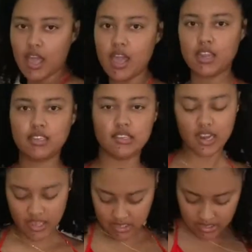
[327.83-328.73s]
and it's
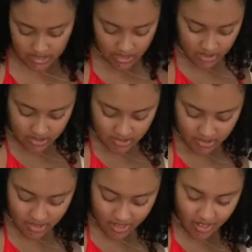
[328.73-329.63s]
like slits
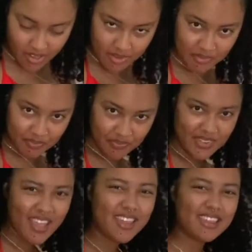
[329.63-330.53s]
here.
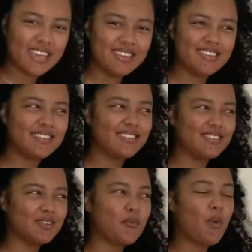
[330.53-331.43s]

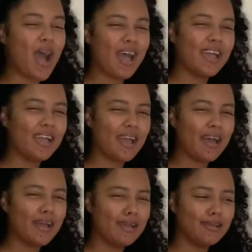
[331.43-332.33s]
That's why
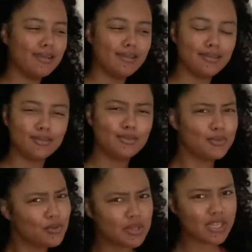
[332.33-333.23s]
I
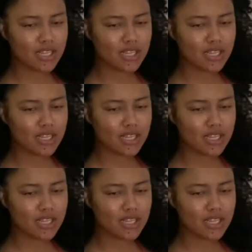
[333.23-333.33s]
took the